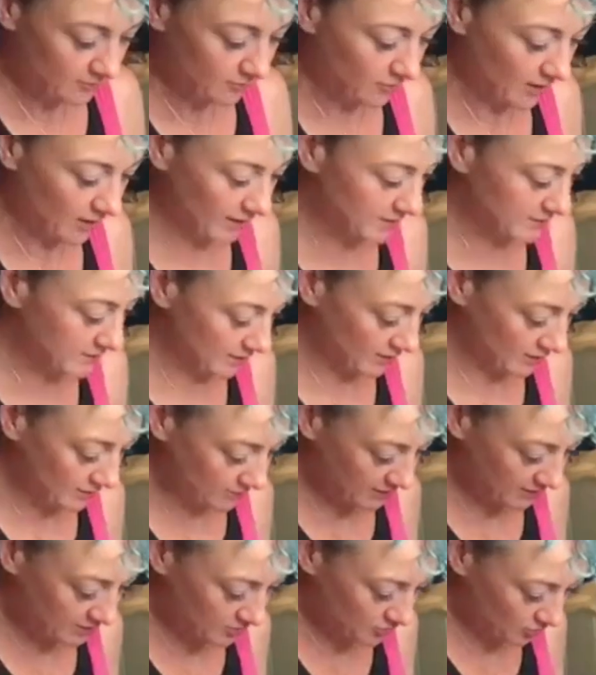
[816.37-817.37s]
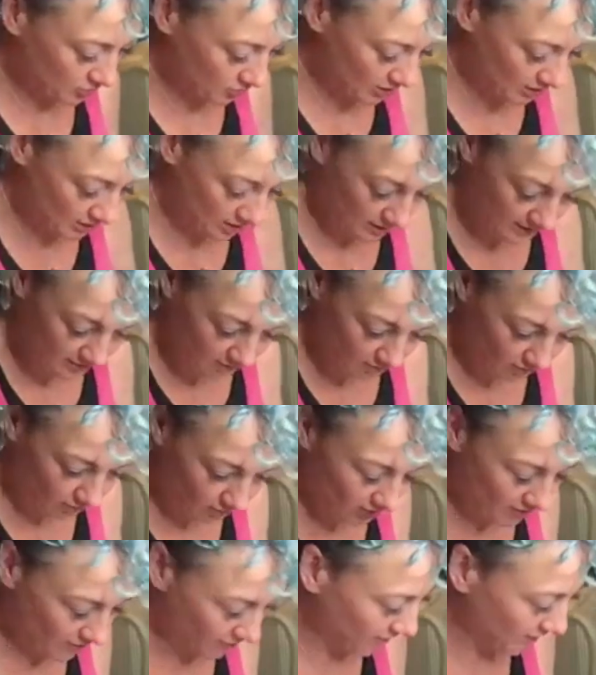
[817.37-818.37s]
Right, I'm going to draw a line
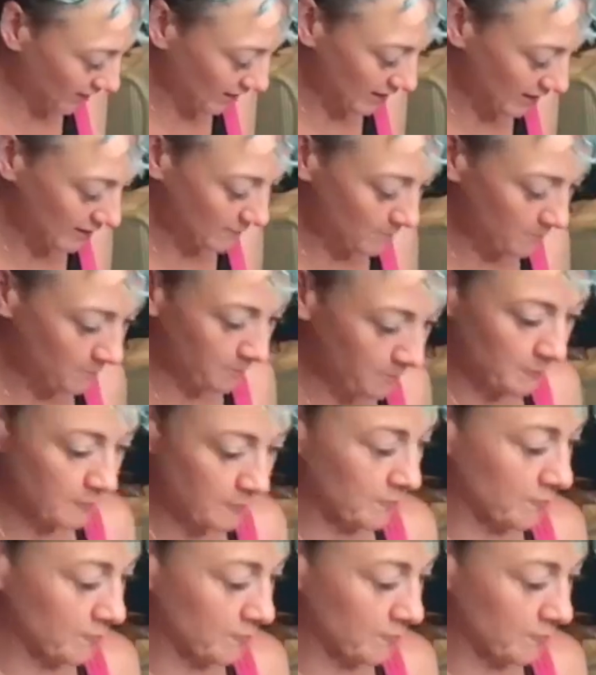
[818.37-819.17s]
roughly.